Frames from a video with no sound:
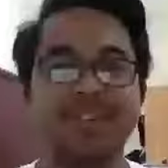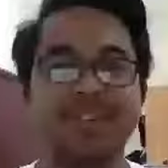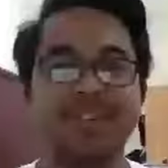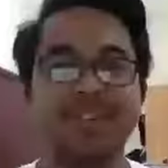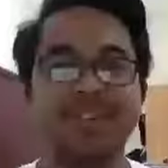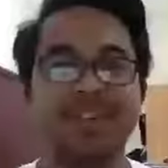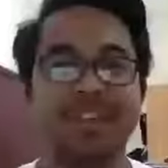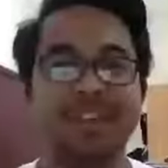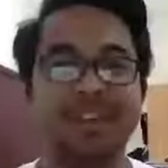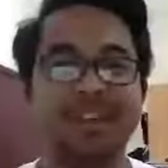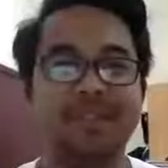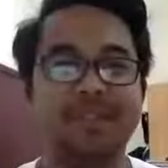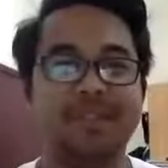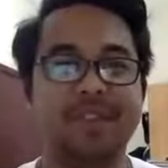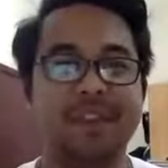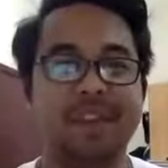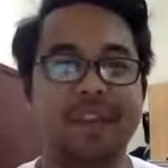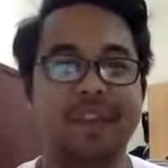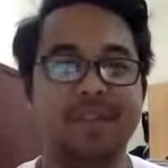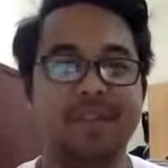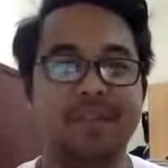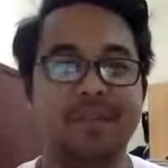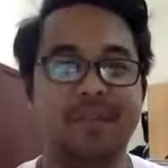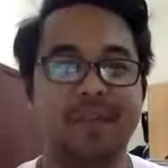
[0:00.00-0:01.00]
Good evening,
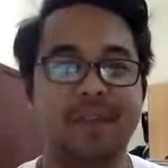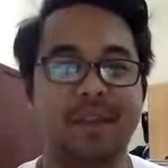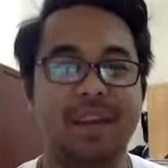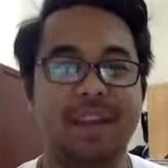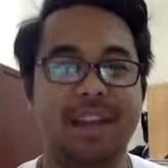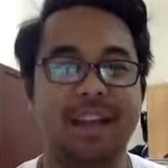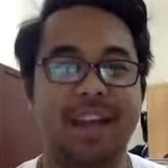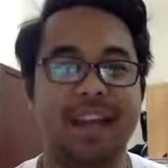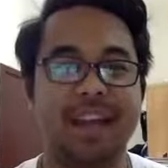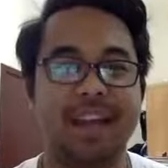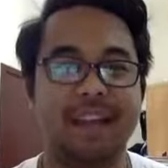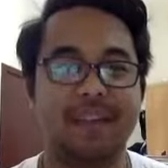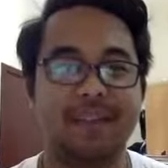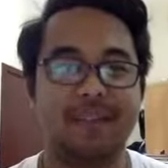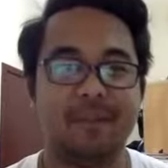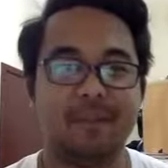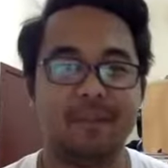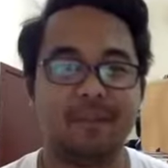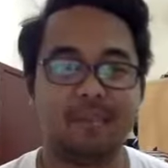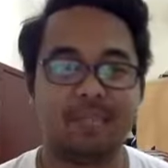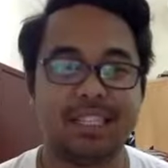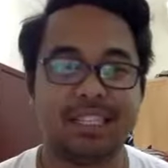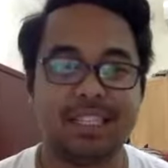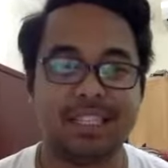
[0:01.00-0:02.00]
everyone, live from
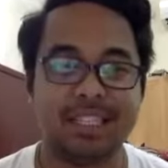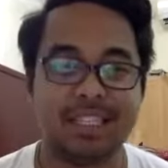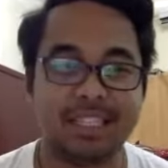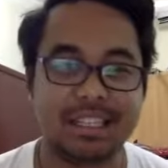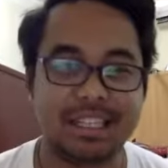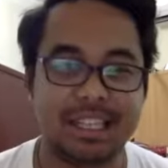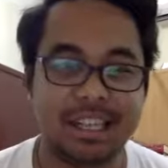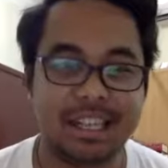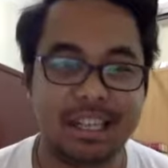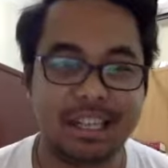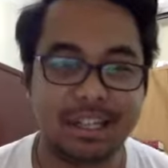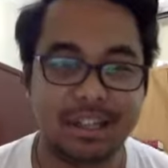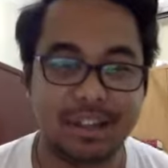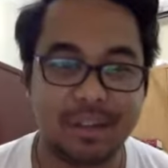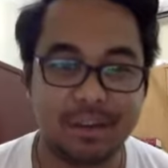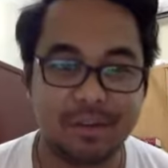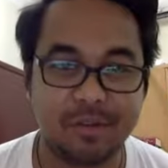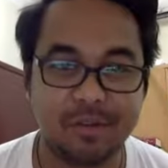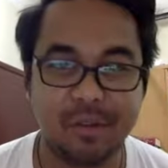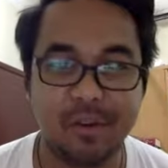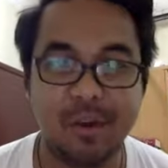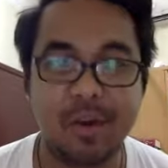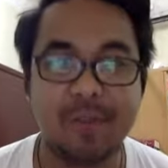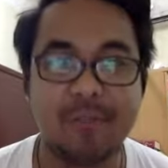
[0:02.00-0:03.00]
the Sultanate of
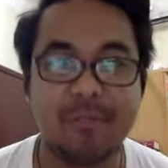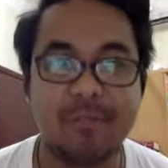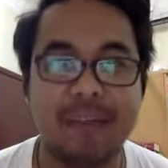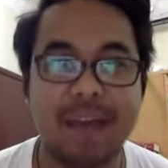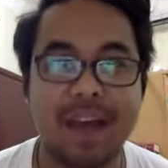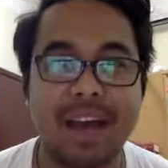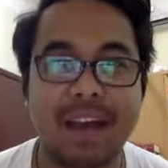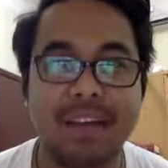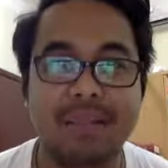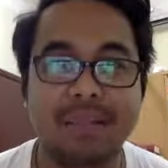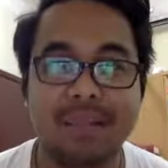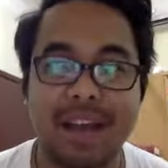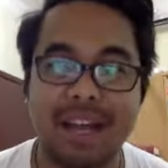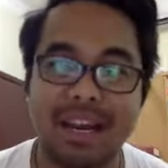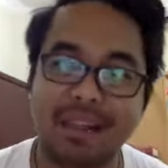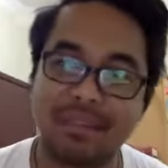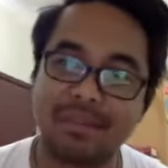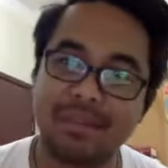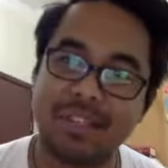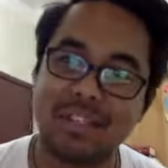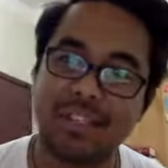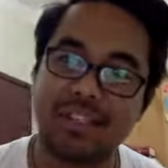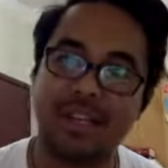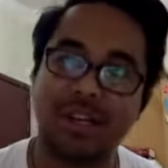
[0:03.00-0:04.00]
Oman. My name
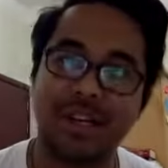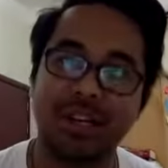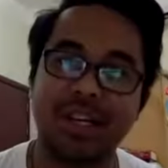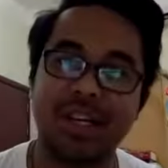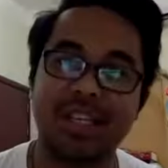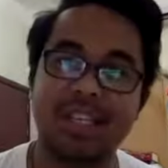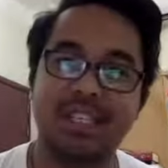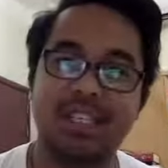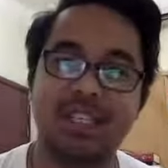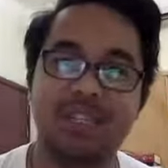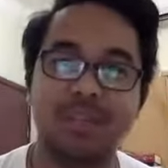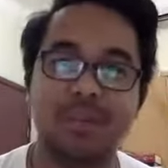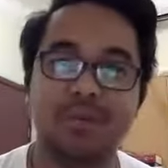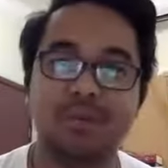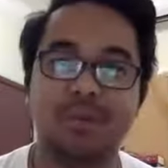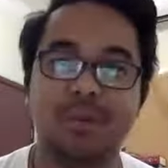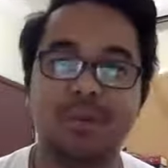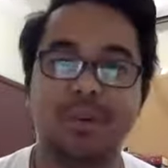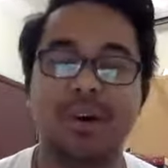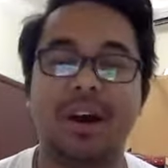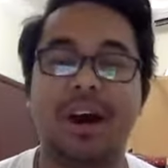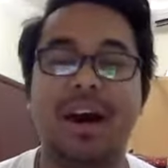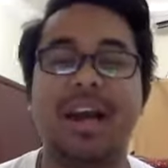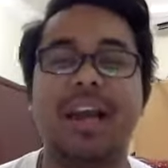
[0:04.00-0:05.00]
is Jonas
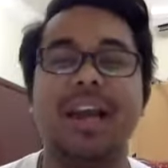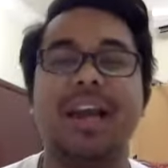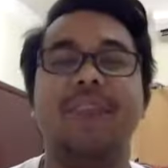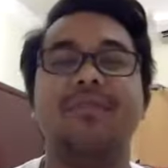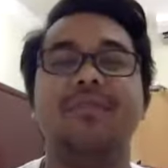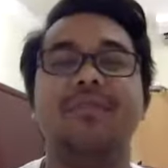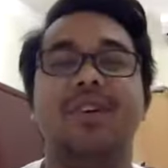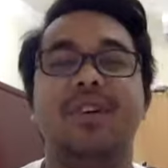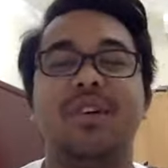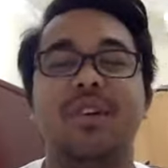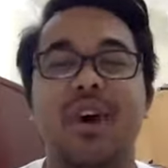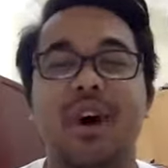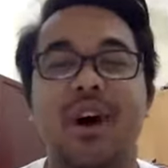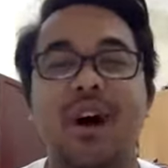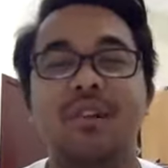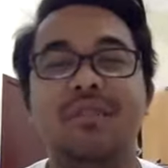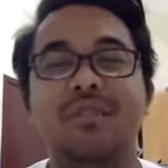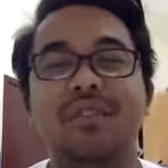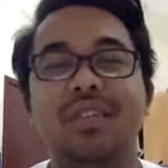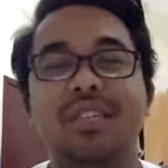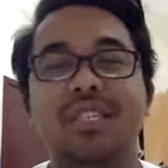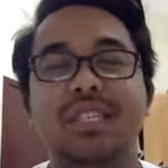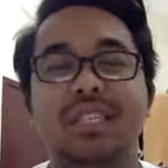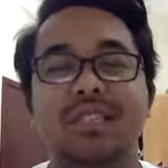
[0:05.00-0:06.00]
Dupo. I am your
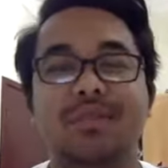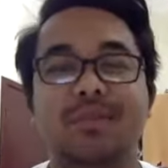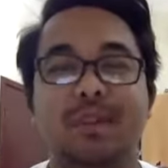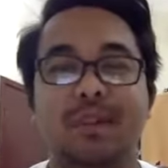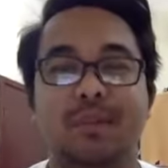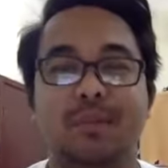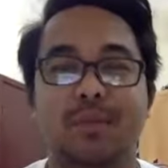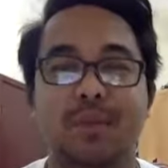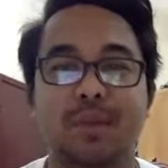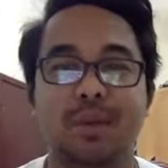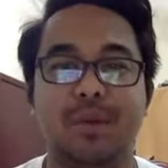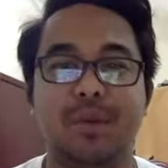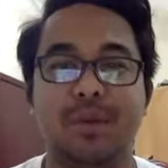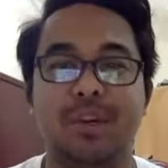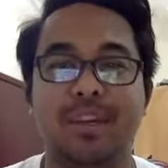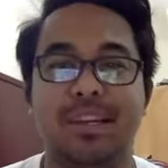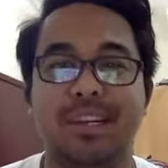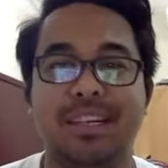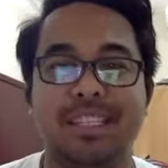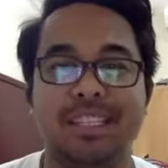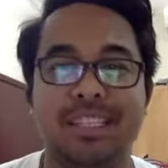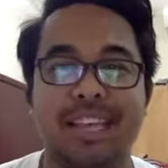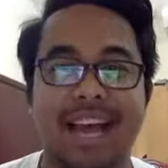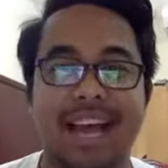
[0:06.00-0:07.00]
overseas Filipino
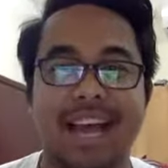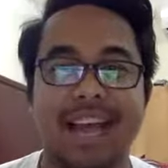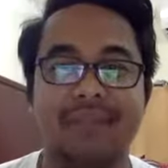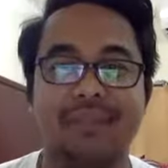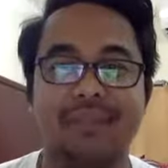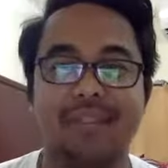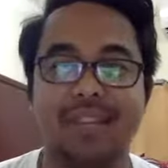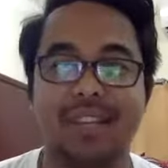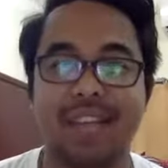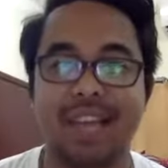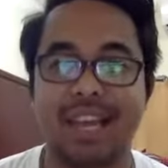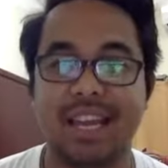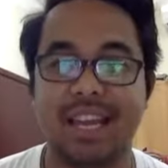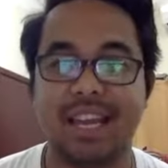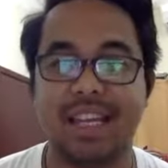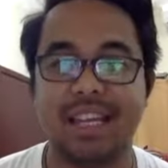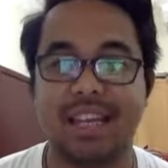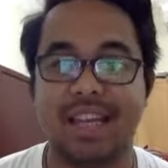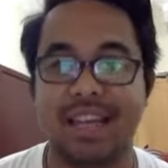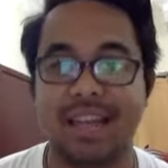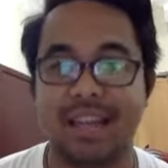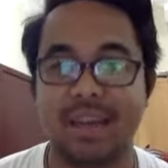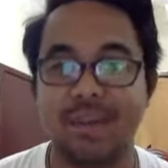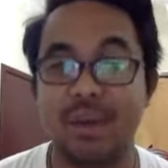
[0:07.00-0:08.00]
workers advocate,
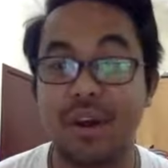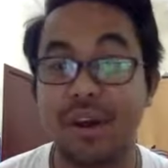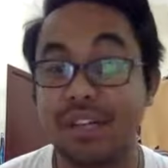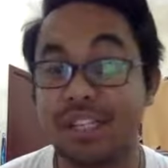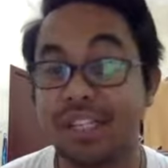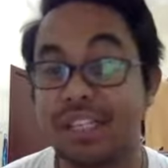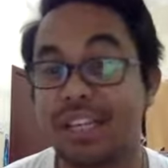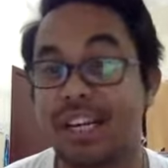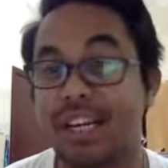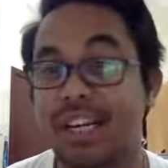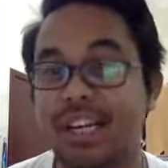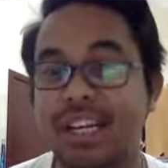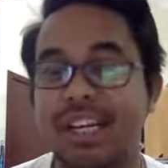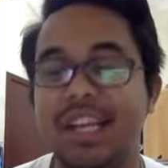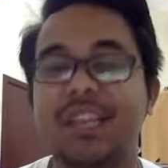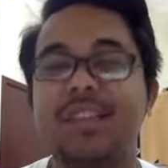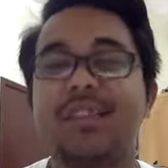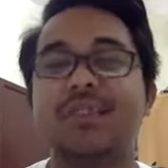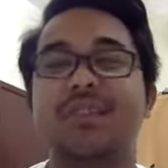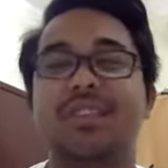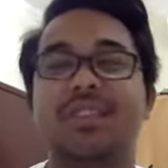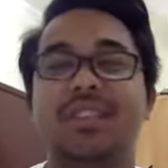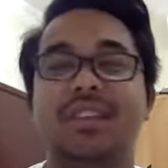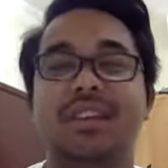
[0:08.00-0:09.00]
and we are starting a
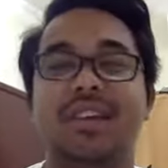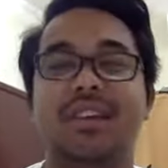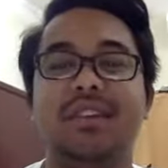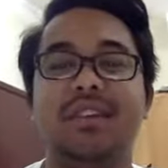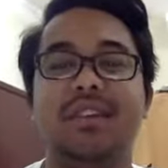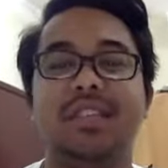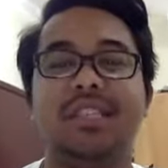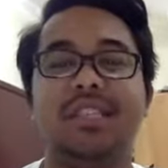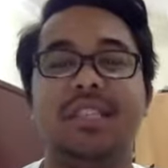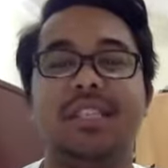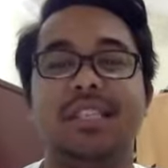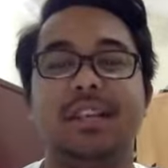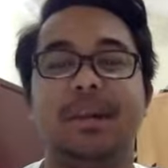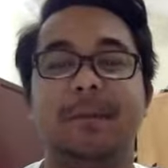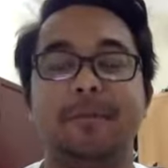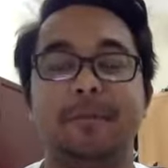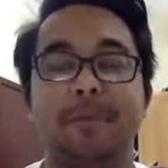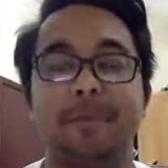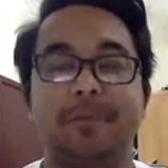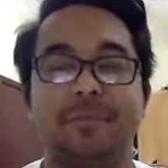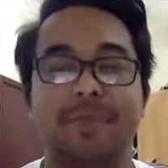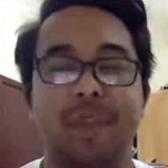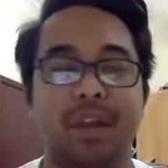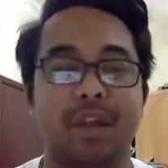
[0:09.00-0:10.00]
new series
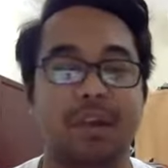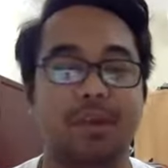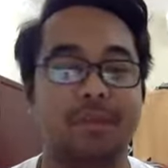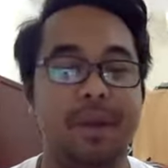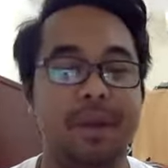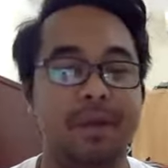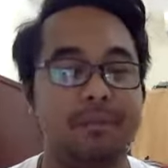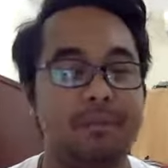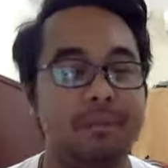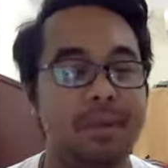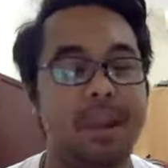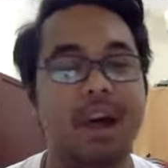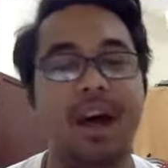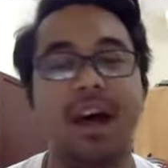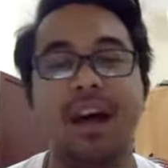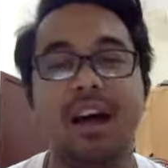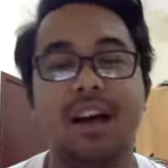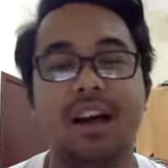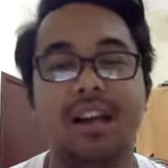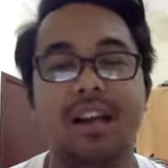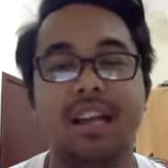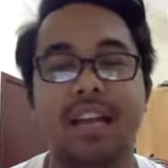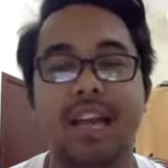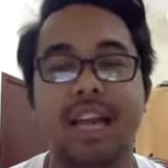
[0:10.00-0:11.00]
in my
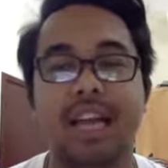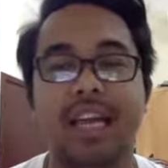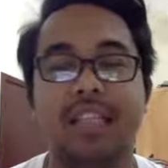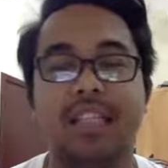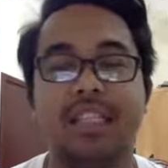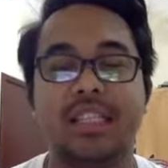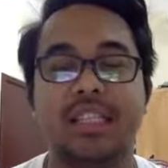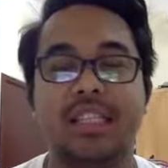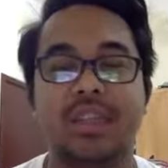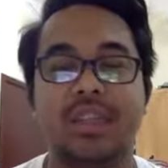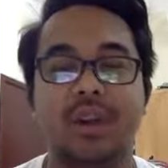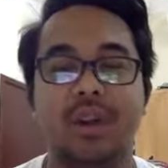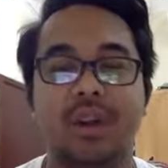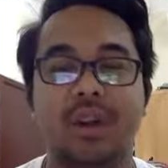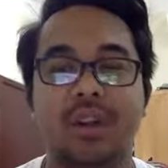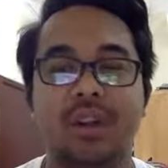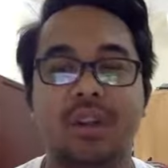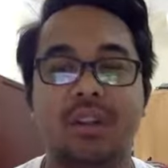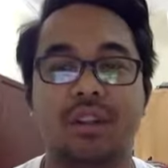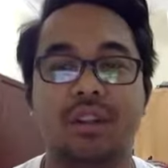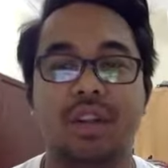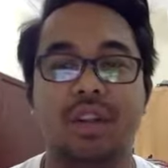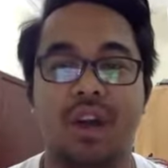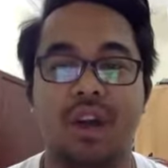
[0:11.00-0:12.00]
blog. It's
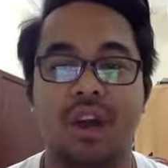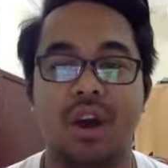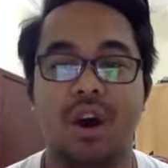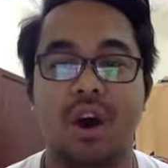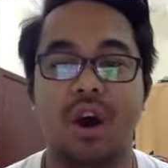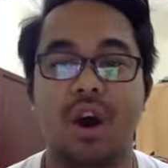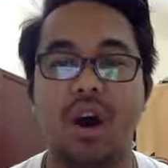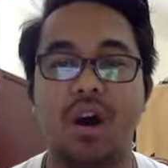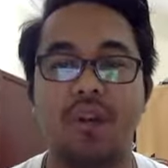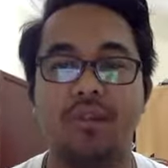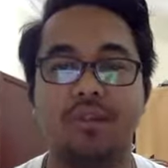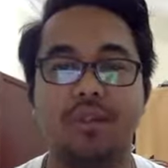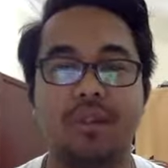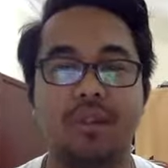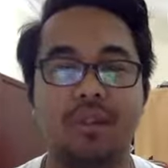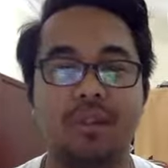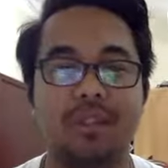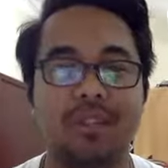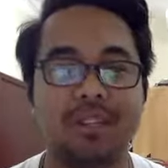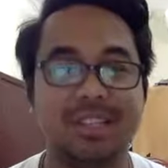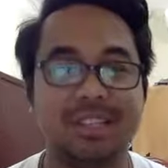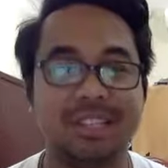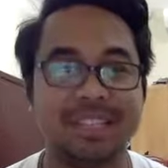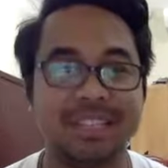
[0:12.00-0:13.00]
called
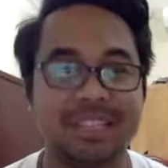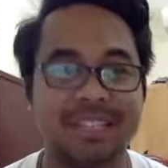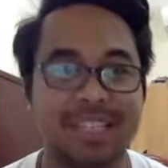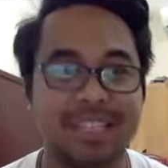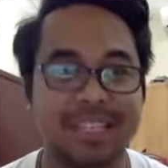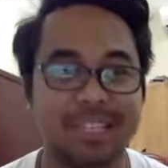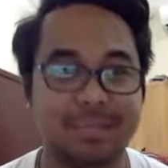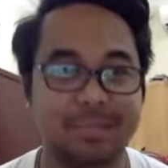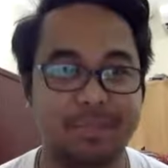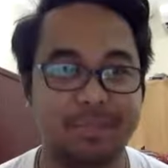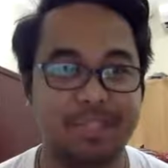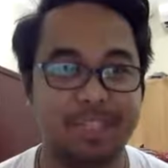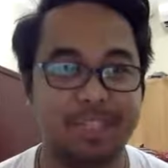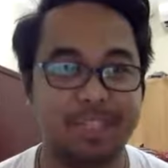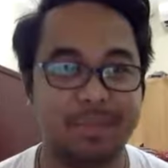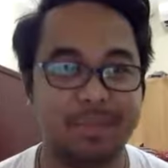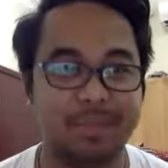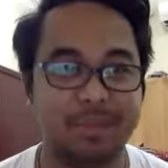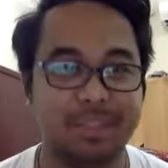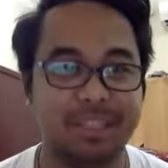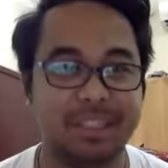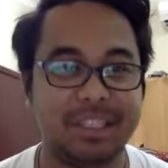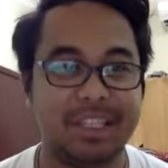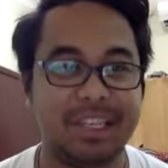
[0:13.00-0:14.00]
OFW Success
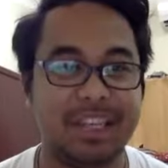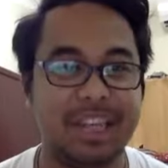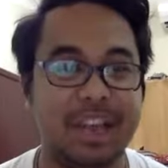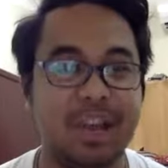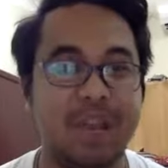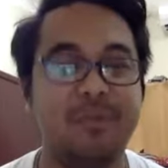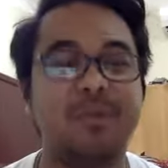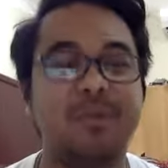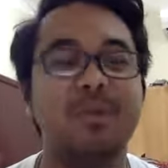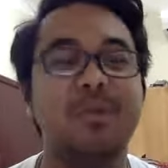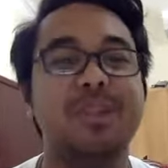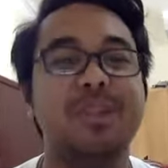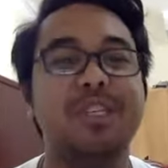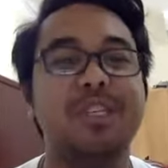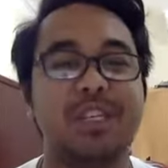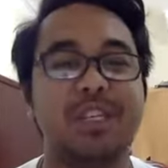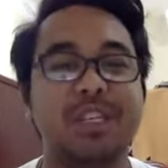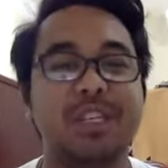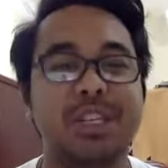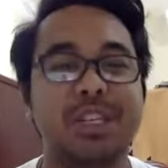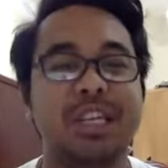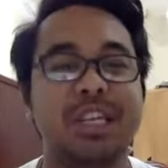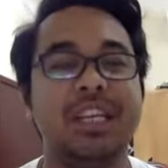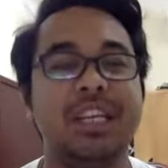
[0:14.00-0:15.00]
Principles, and I hope you will tune
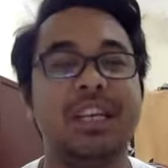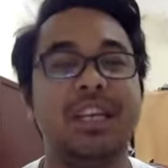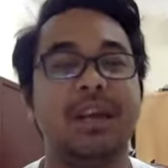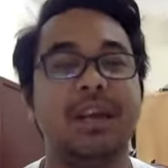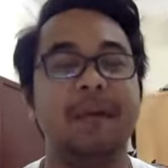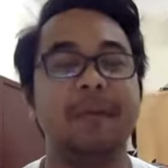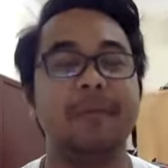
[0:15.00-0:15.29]
in.